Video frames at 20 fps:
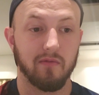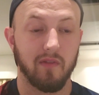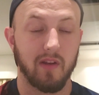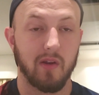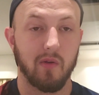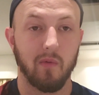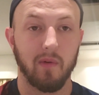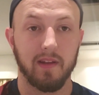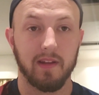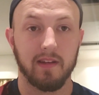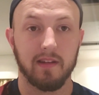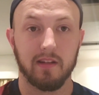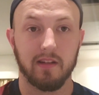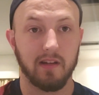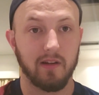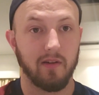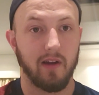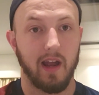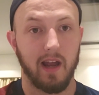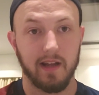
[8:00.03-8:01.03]
if anyone,
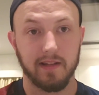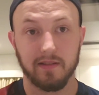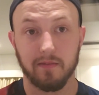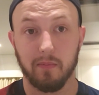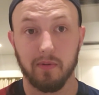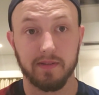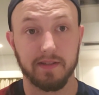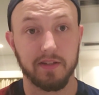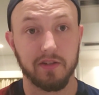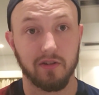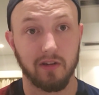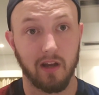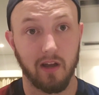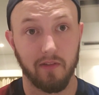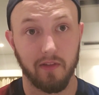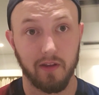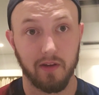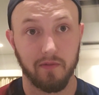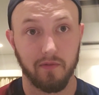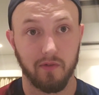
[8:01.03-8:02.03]
has a position
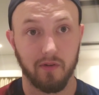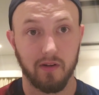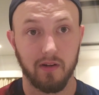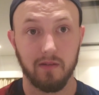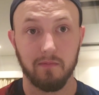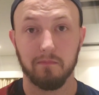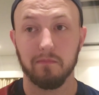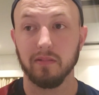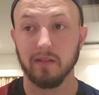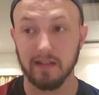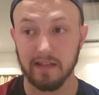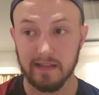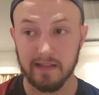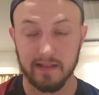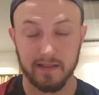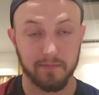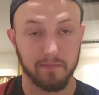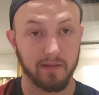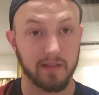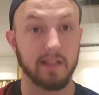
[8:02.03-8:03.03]
out there for her,
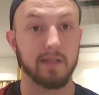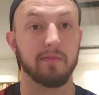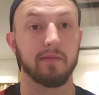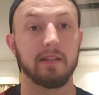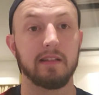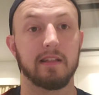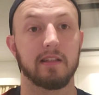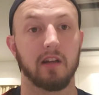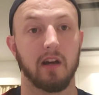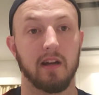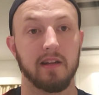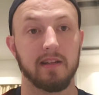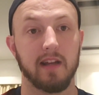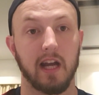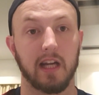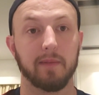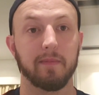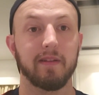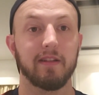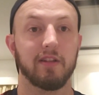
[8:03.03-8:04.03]
please, please, please
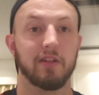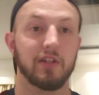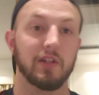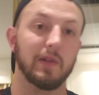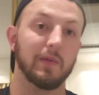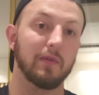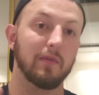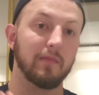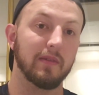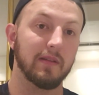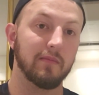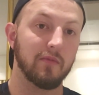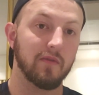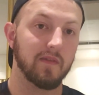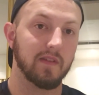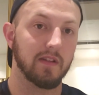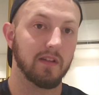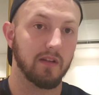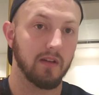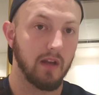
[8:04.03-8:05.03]
contact me. She will be
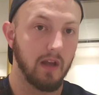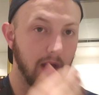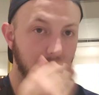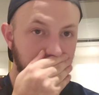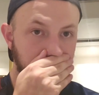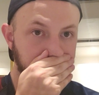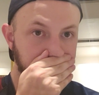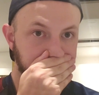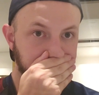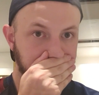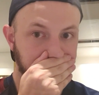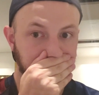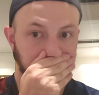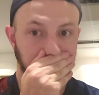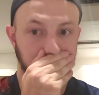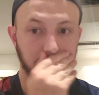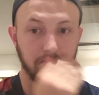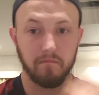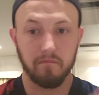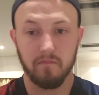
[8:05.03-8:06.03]
moving to
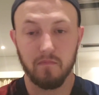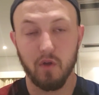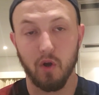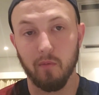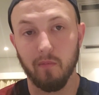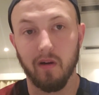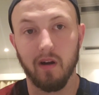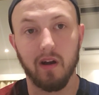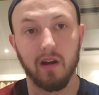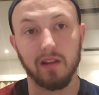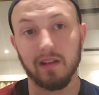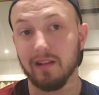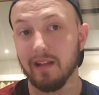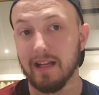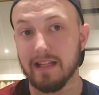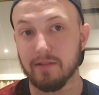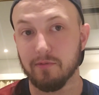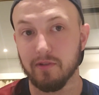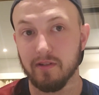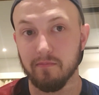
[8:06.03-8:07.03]
Omaha the
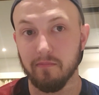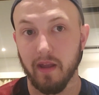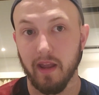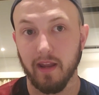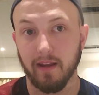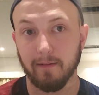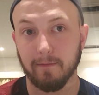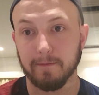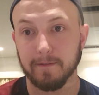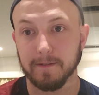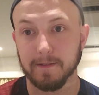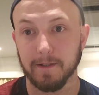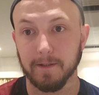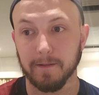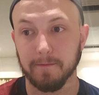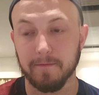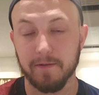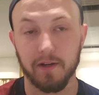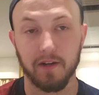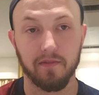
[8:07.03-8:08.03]
last week of May.
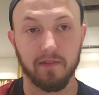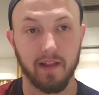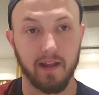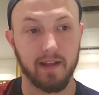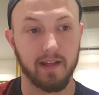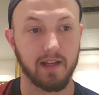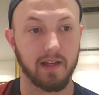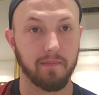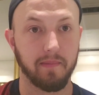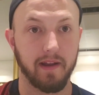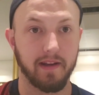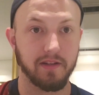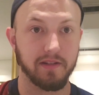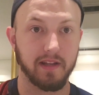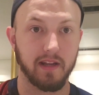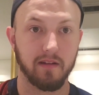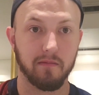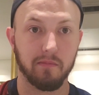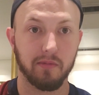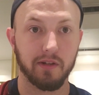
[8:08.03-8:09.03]
So sorry for that hiccup. I just
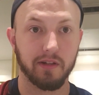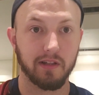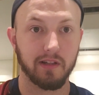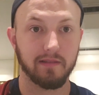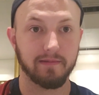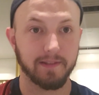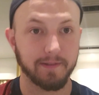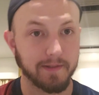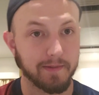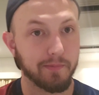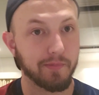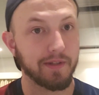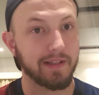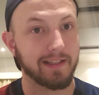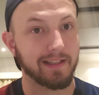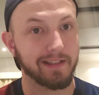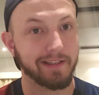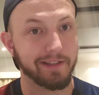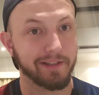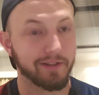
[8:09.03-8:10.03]
had a burger. It was pretty
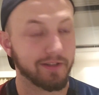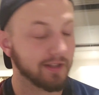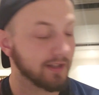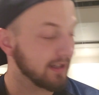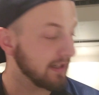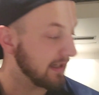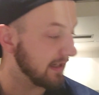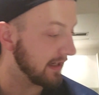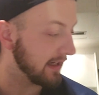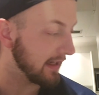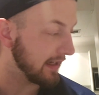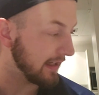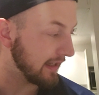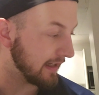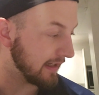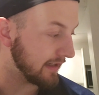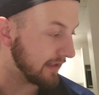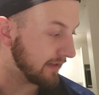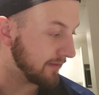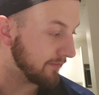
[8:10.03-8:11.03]
delish.
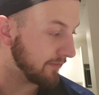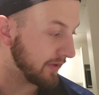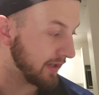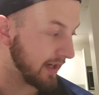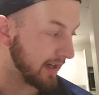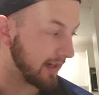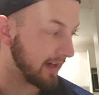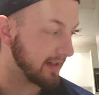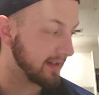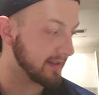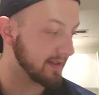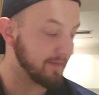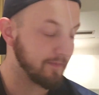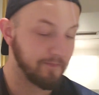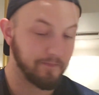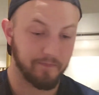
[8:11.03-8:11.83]
But yeah, guys,